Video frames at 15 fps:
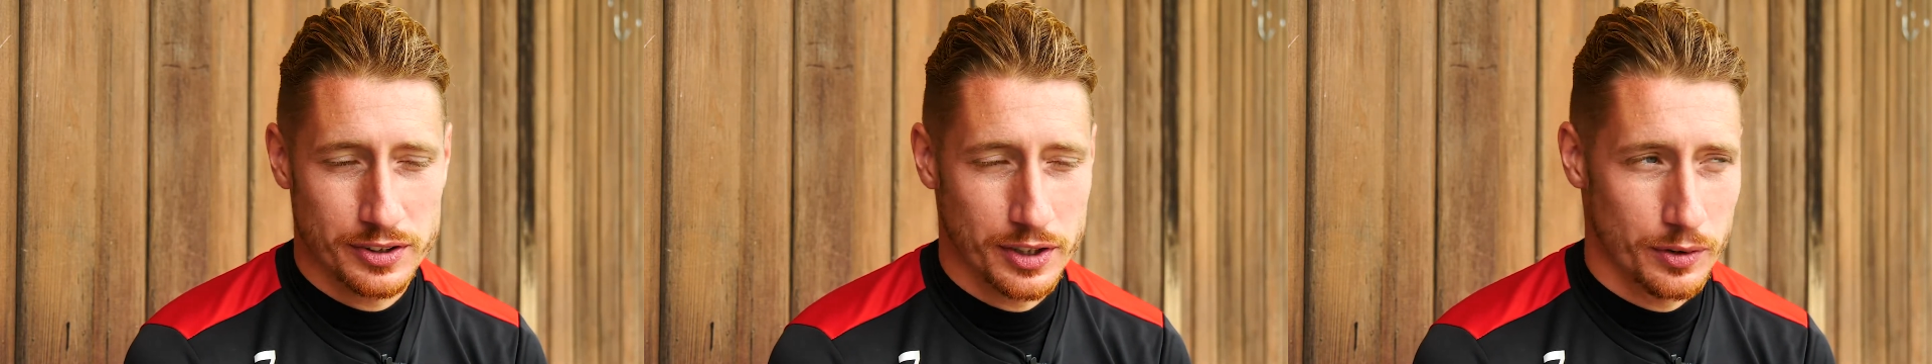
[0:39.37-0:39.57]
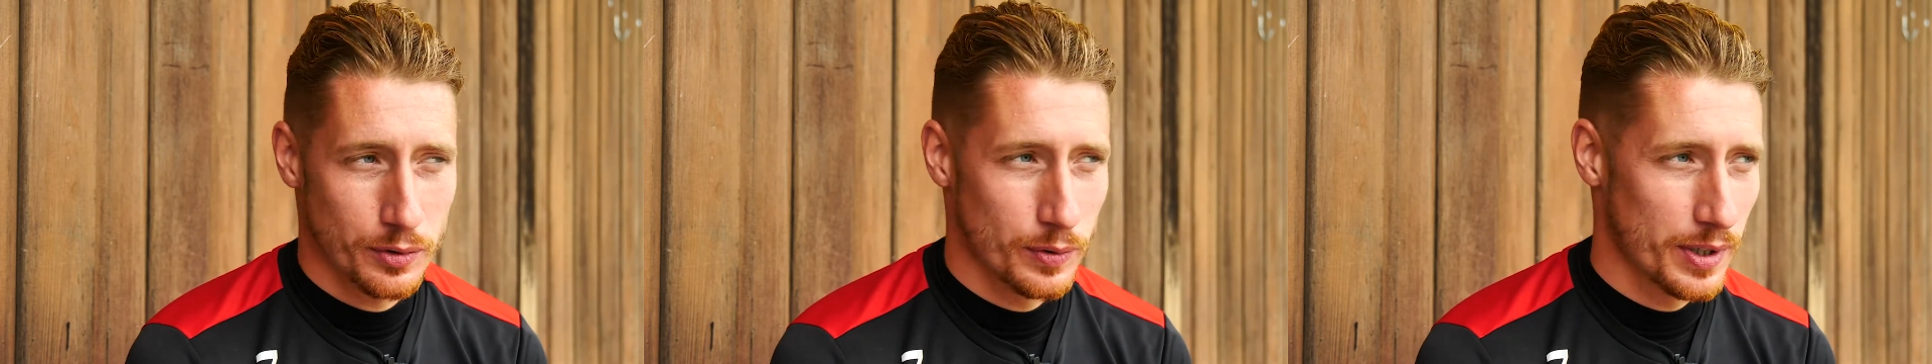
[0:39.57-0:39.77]

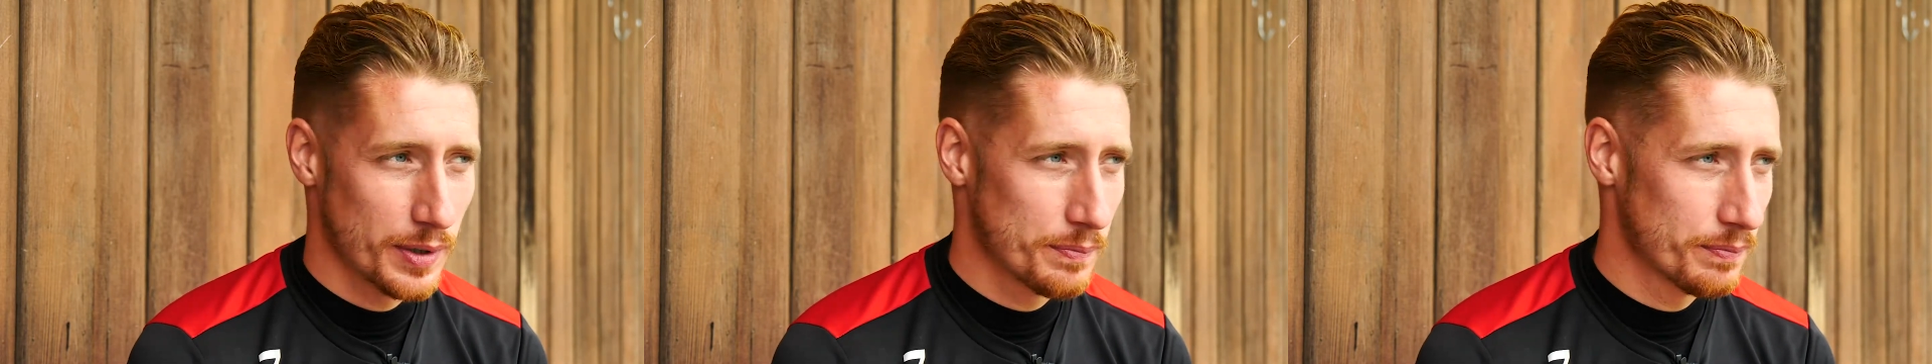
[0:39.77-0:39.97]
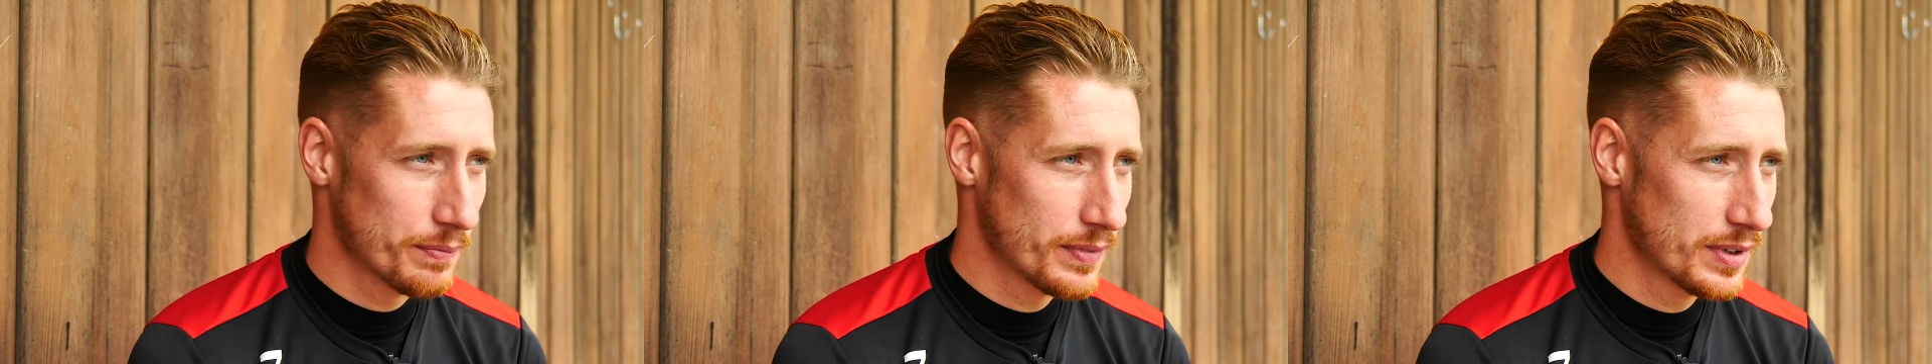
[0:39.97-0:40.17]

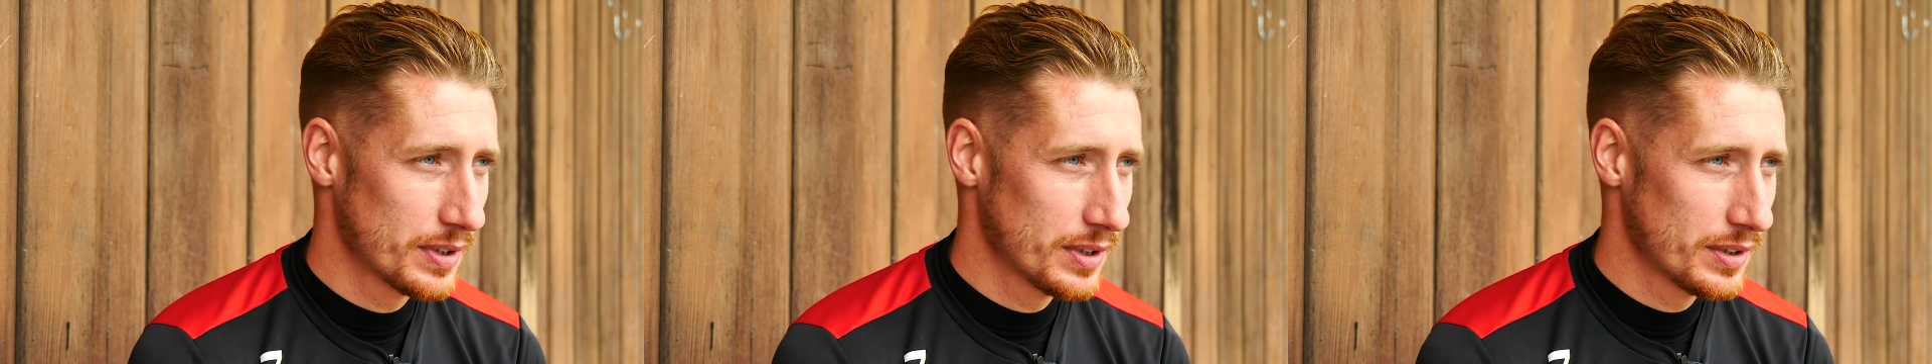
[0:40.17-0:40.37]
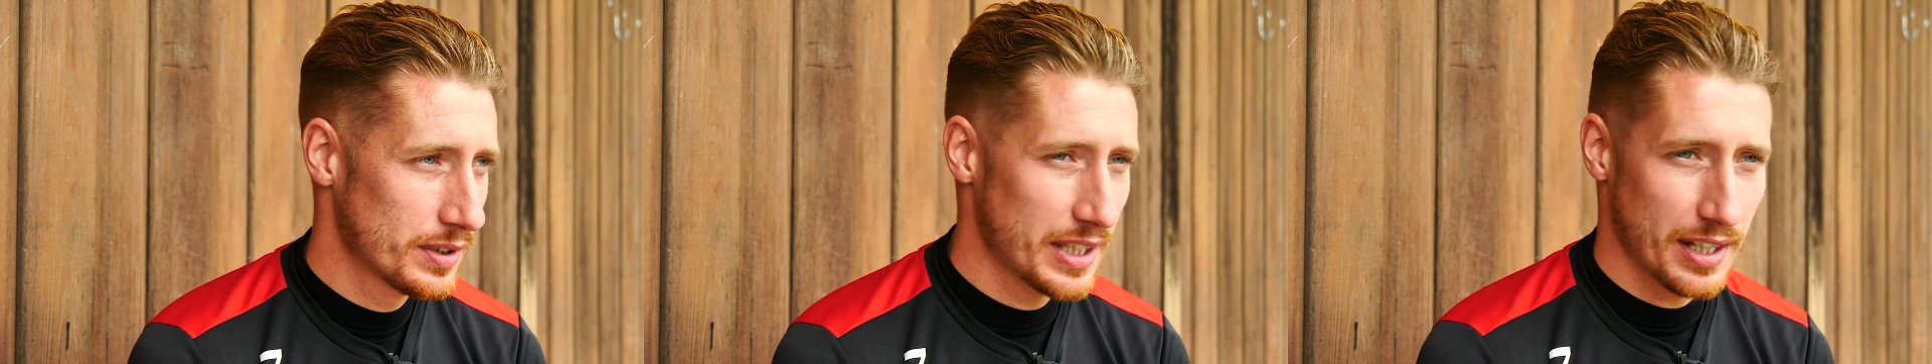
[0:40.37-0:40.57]
So,
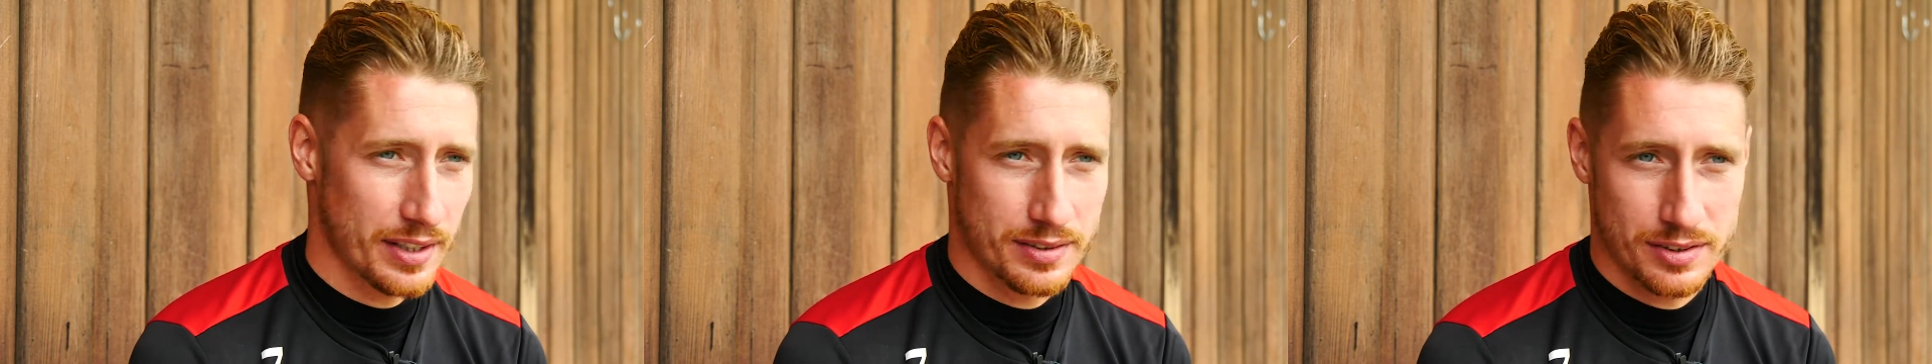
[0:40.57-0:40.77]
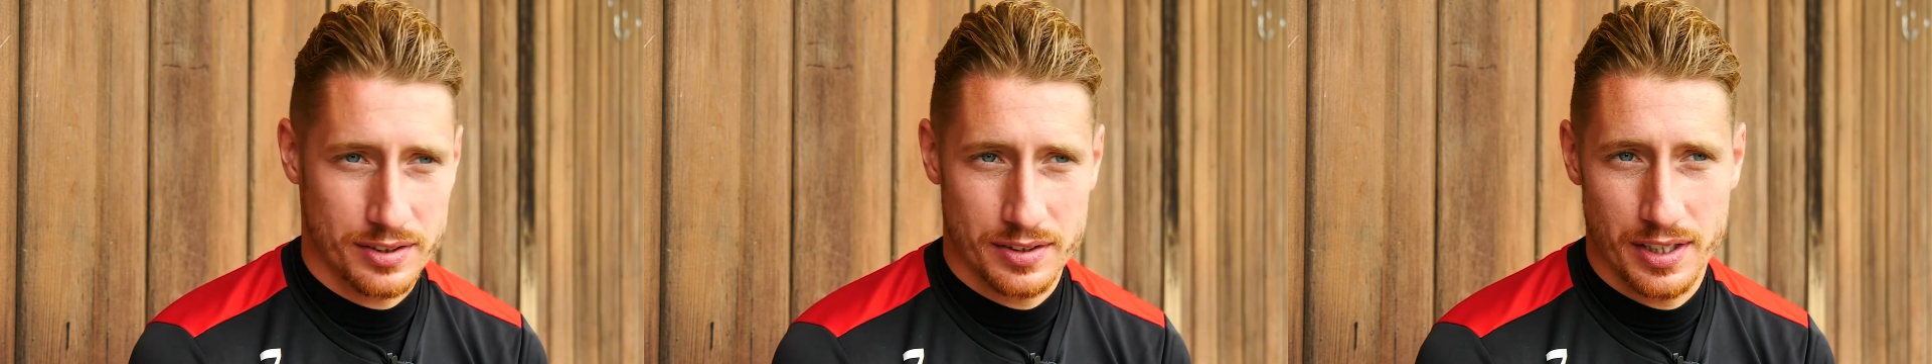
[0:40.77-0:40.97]

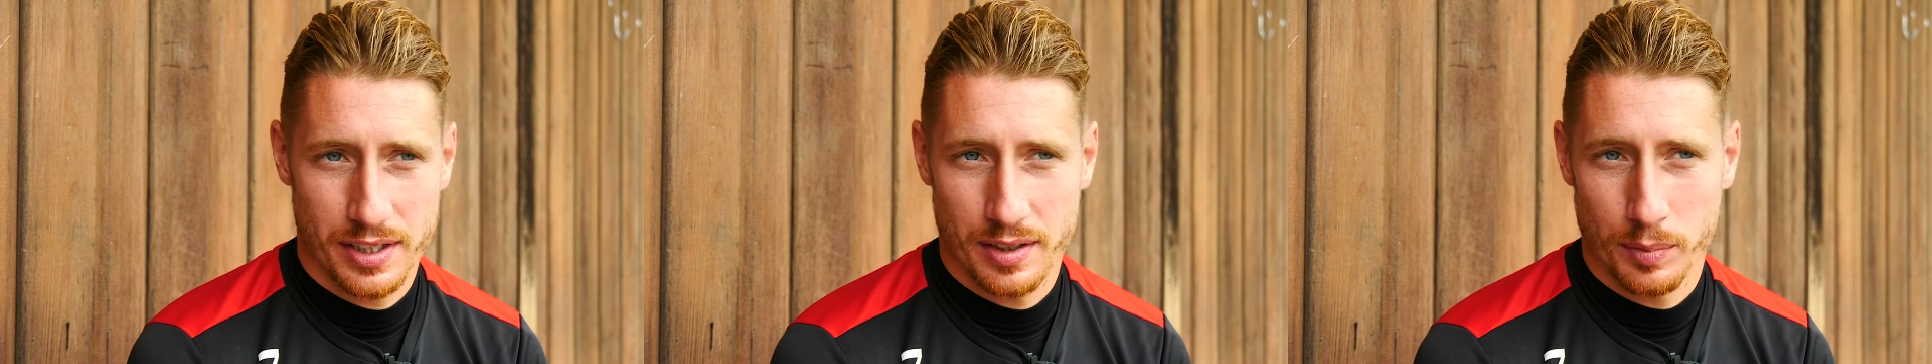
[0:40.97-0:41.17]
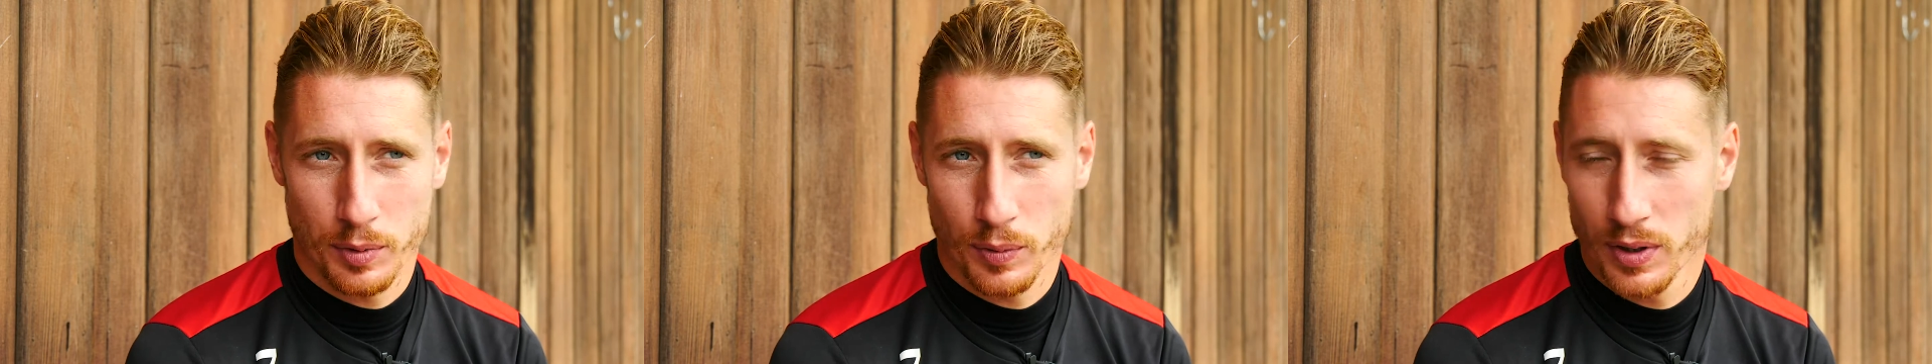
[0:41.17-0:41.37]
just
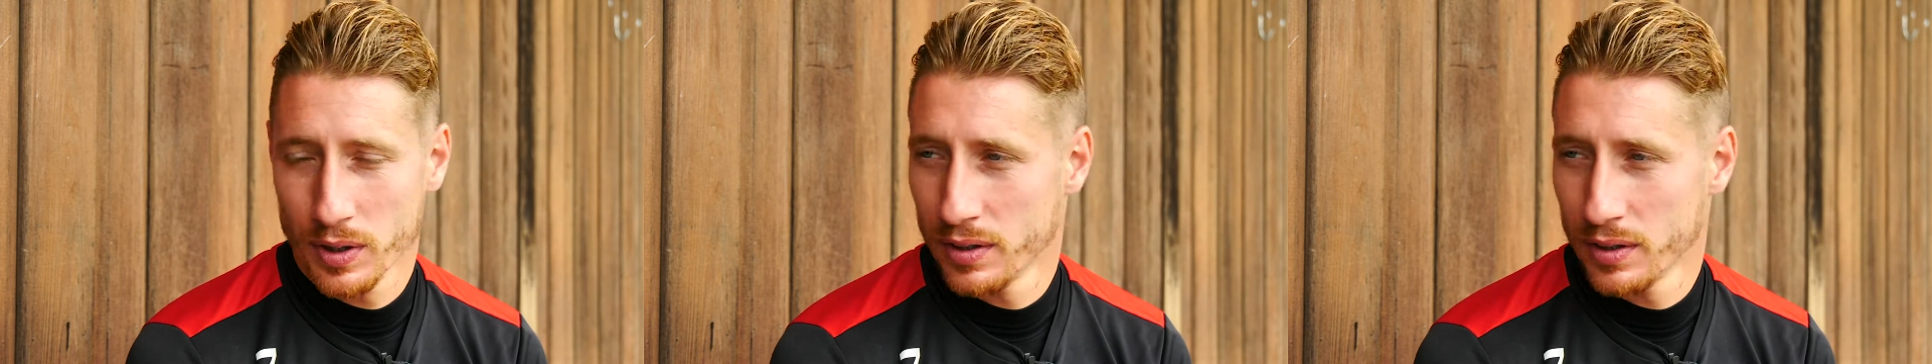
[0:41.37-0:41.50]
hit the ball